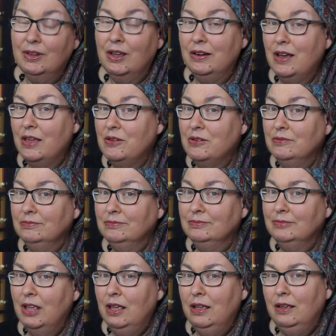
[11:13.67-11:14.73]
Another,
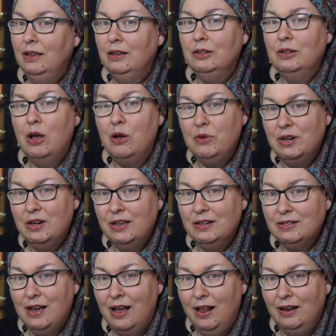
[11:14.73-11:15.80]

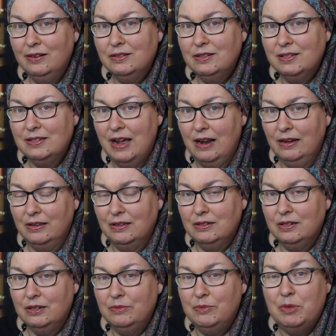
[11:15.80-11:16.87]
coconut collard
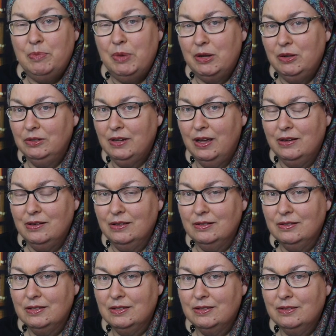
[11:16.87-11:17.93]
salad with pickled
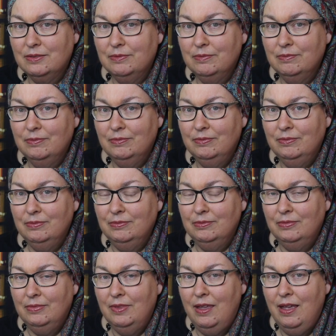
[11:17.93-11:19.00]
onions.
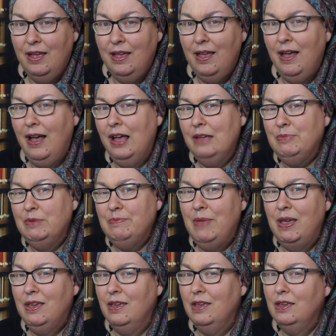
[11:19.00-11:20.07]
I've been
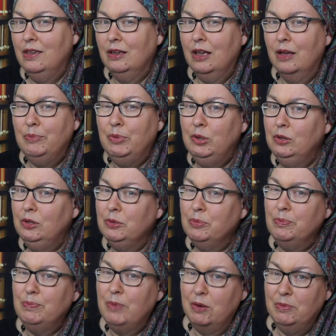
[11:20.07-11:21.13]
making pulled
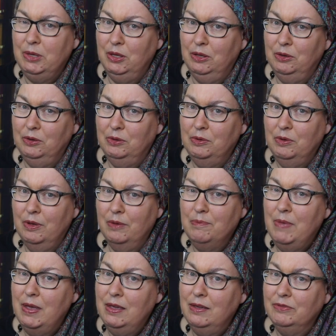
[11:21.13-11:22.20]
barbecue
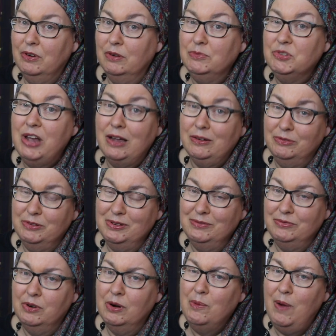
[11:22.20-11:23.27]
made from jackfruit
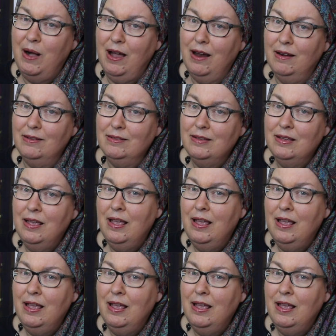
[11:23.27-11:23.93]
for a while,